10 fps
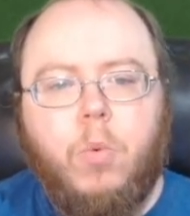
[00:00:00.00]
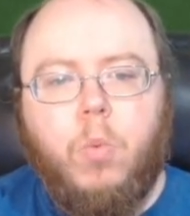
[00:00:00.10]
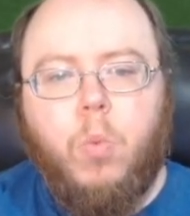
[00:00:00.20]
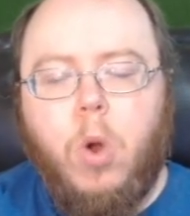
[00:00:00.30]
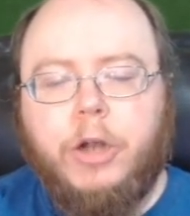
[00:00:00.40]

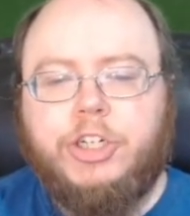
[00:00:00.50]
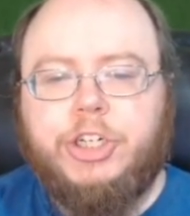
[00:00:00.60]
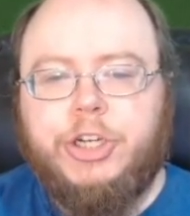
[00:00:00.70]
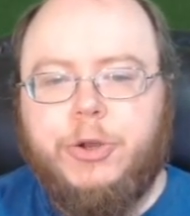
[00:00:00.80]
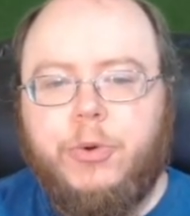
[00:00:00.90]

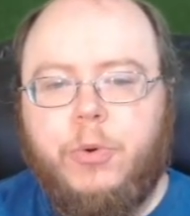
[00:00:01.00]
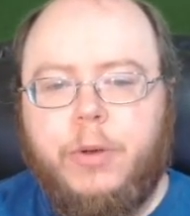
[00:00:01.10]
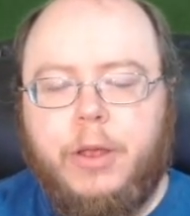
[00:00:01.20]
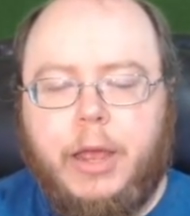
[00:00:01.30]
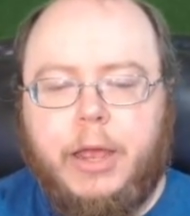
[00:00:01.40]
Once you
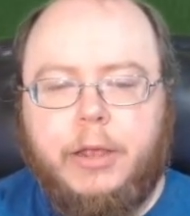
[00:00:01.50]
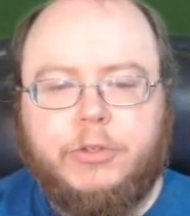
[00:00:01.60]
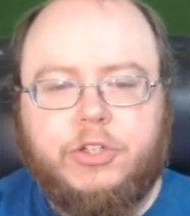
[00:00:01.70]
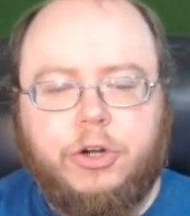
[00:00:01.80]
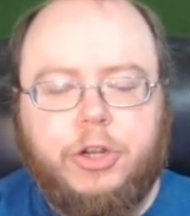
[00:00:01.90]

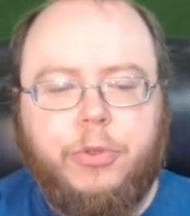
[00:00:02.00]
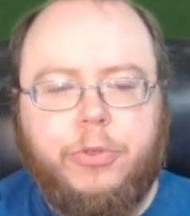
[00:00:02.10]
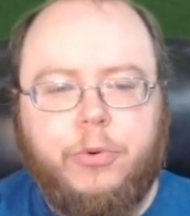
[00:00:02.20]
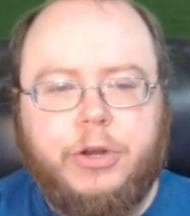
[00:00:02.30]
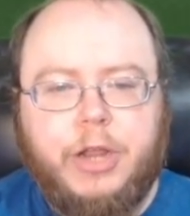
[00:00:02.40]
start to go
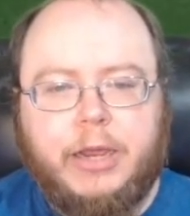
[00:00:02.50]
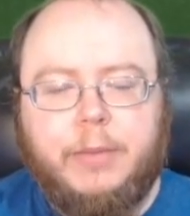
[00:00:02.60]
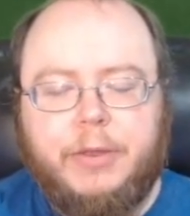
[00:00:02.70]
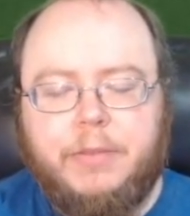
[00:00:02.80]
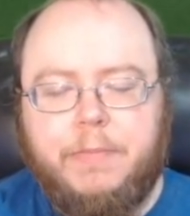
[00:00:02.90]
through and document the